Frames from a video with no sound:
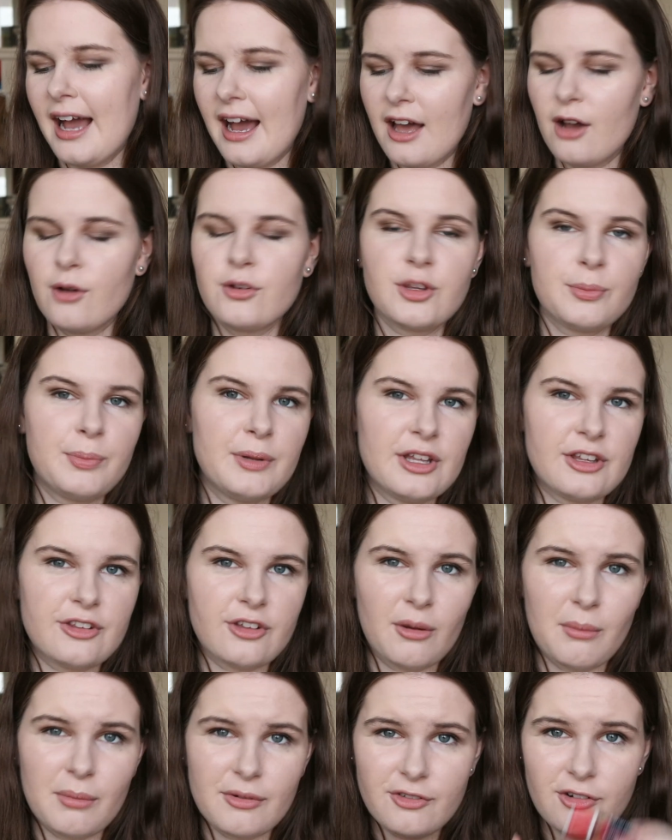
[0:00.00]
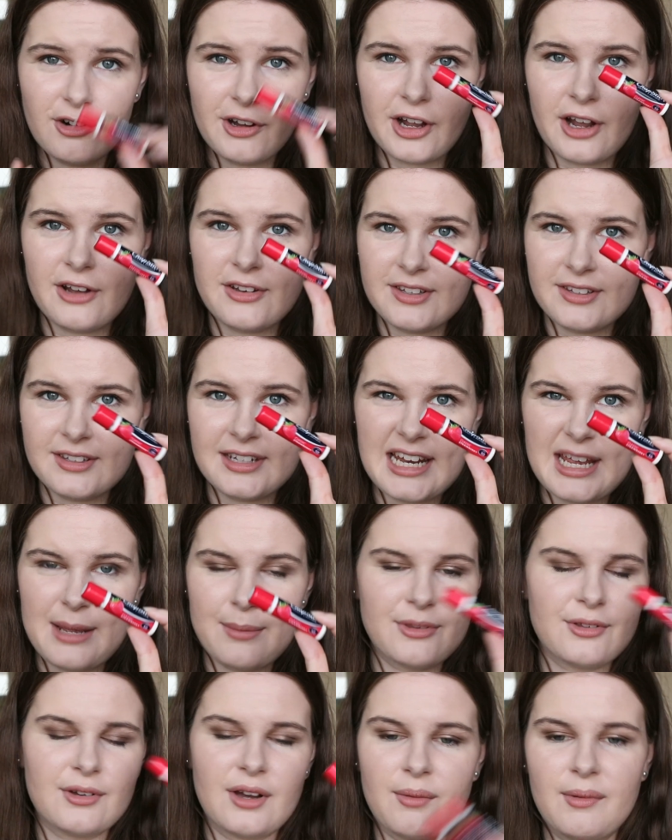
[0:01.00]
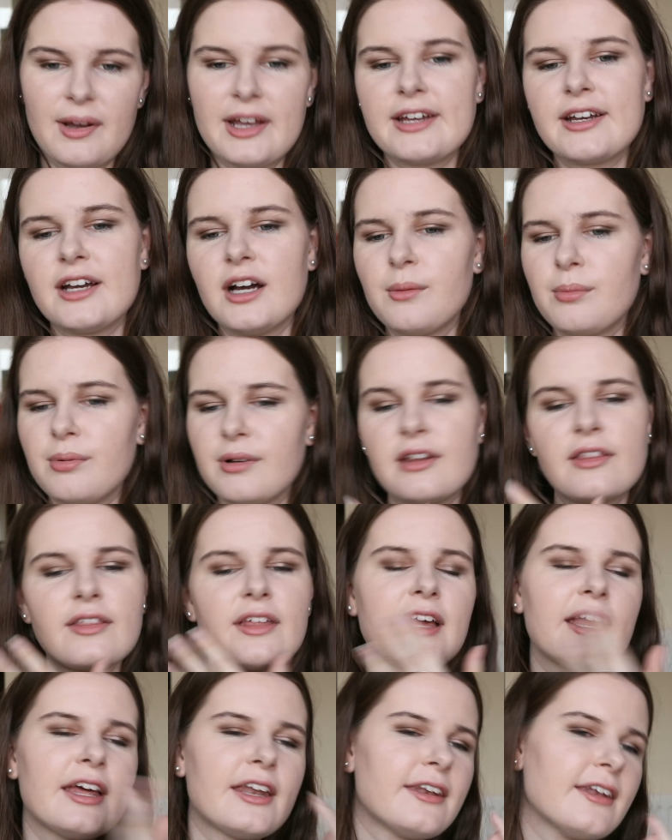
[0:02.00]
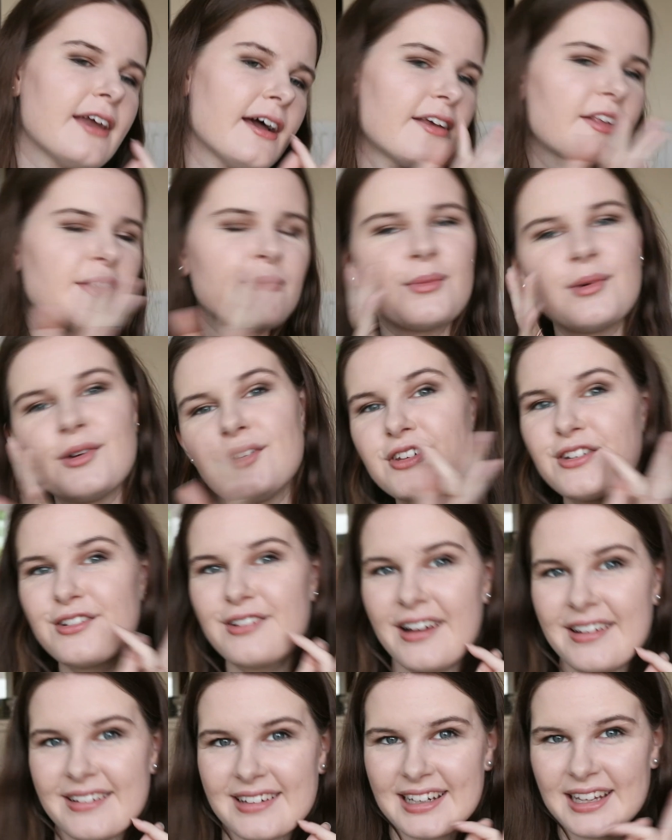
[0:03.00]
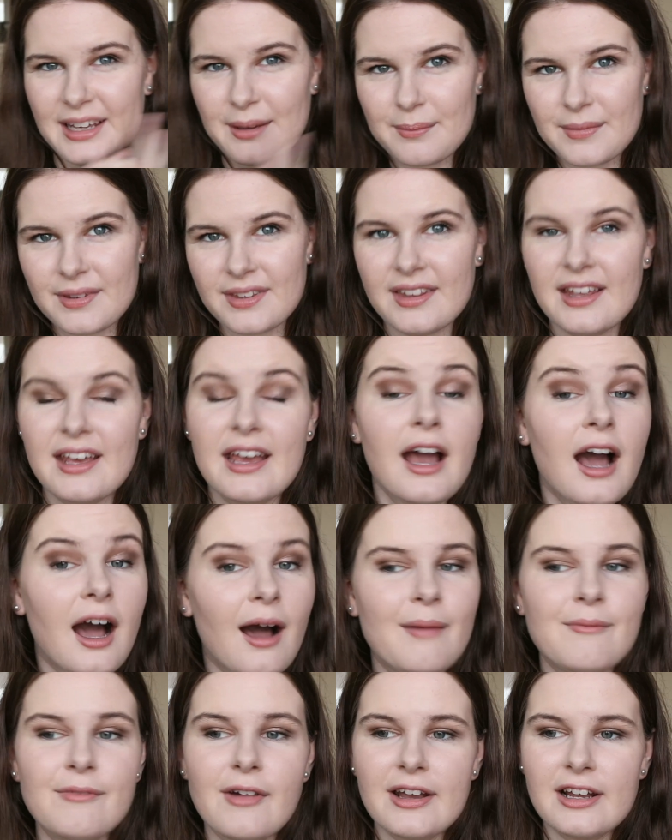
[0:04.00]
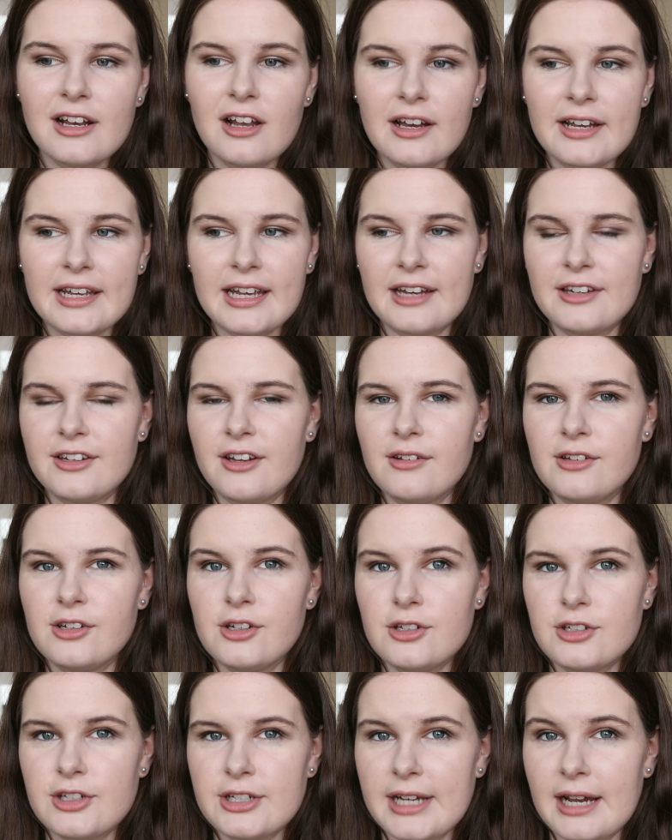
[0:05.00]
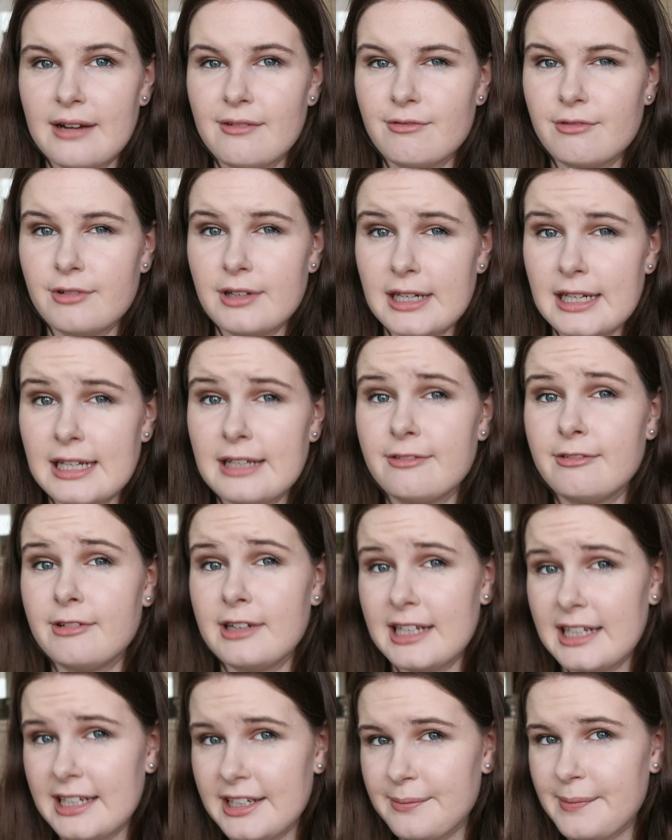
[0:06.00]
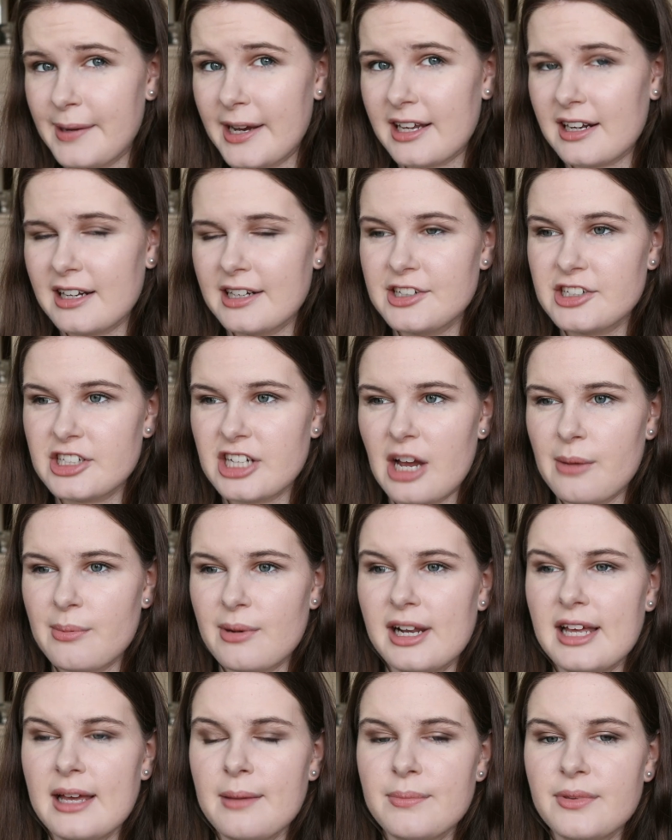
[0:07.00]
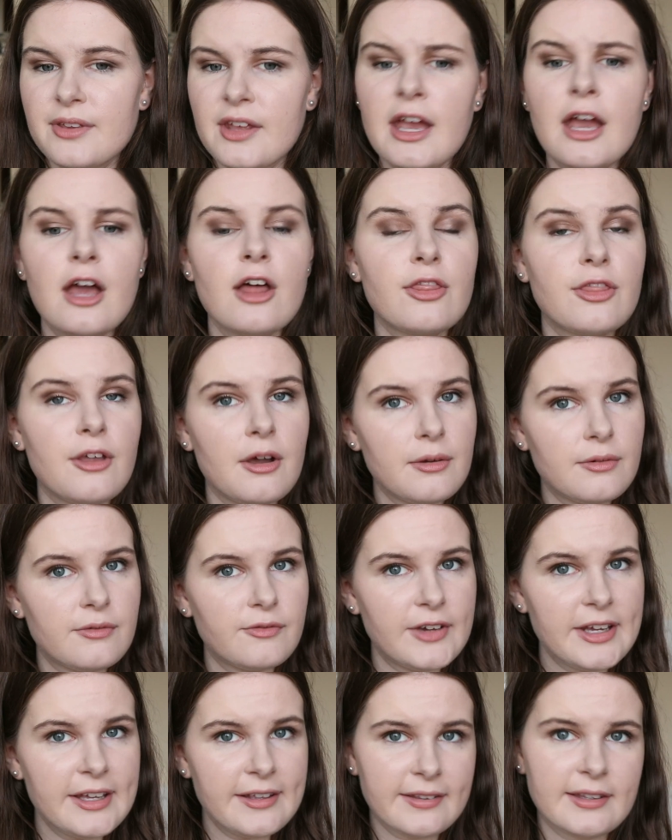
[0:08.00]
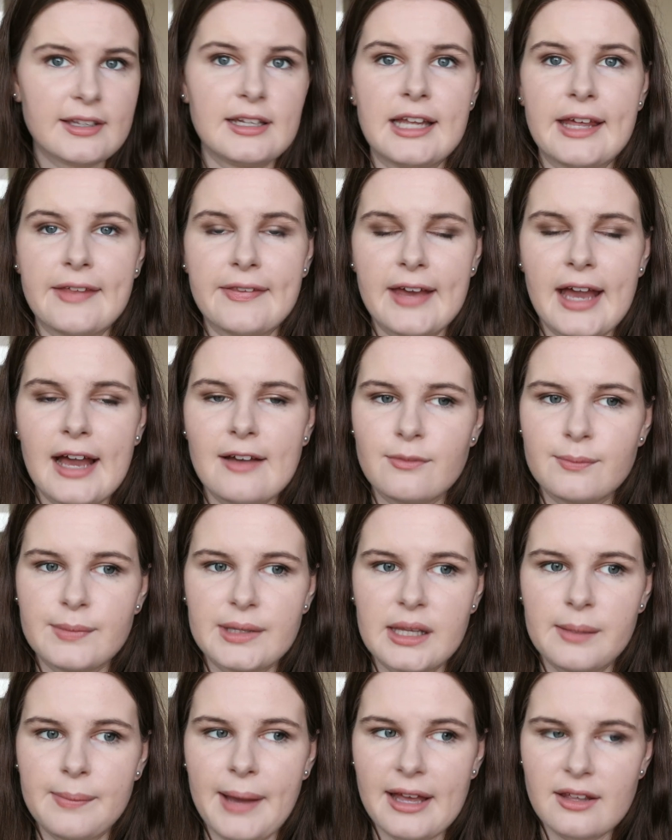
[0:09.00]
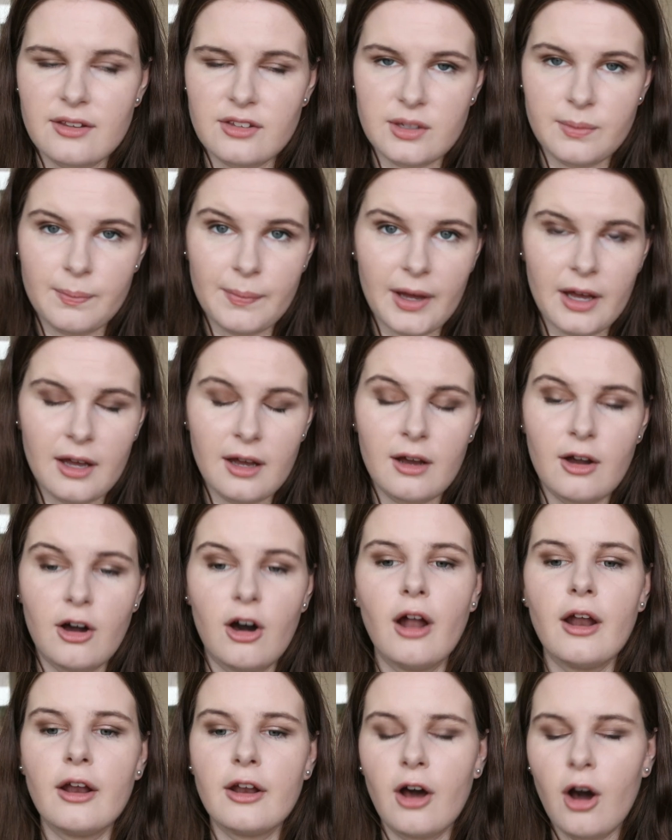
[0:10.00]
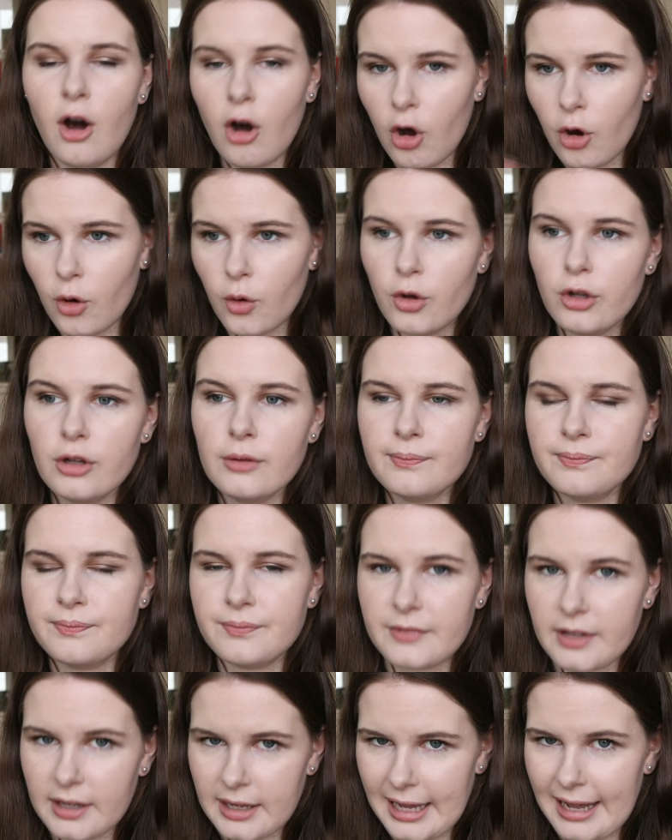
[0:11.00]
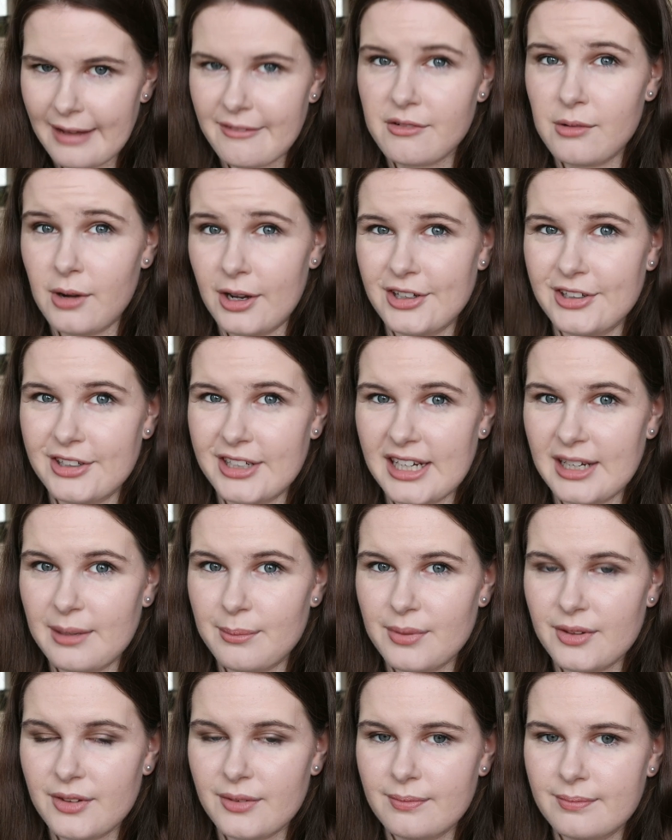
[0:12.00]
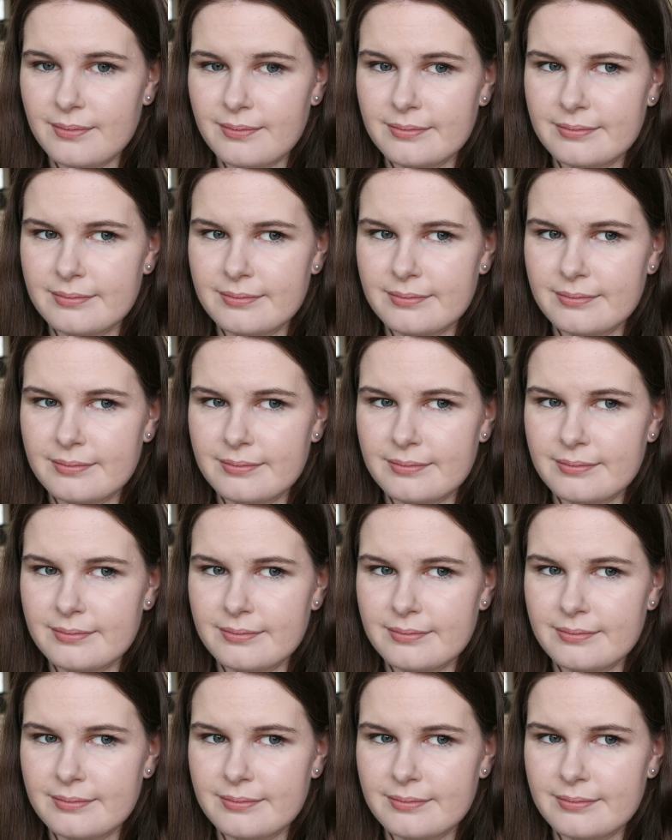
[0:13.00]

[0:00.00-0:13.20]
I also put this on before I go to sleep, so I wake up with nice moisturised lips. I'm very lucky, I don't usually get really, really badly chapped lips. Though recently they haven't been the best, but on a whole, I have quite good lips.